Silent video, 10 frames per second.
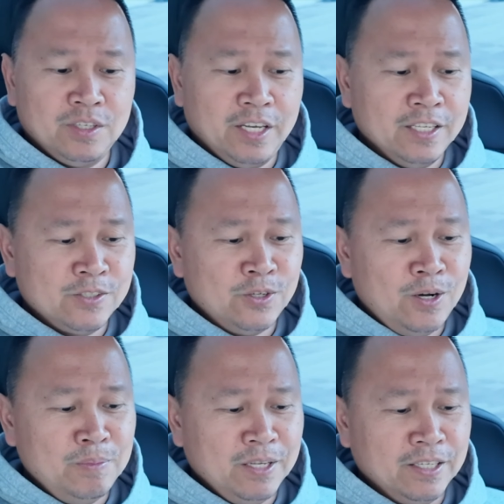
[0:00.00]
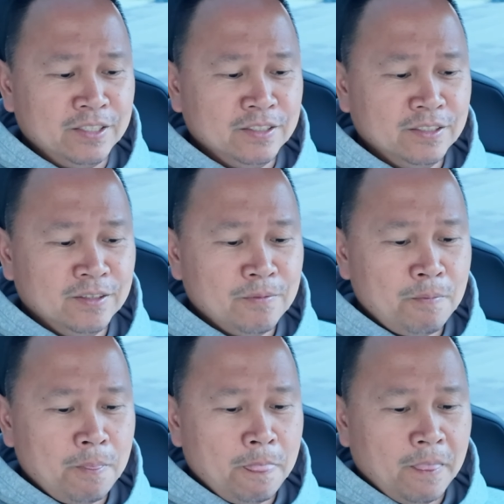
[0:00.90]
And so I'm like,
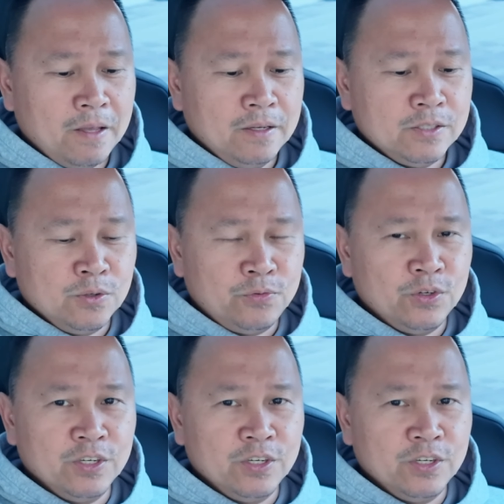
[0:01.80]
so for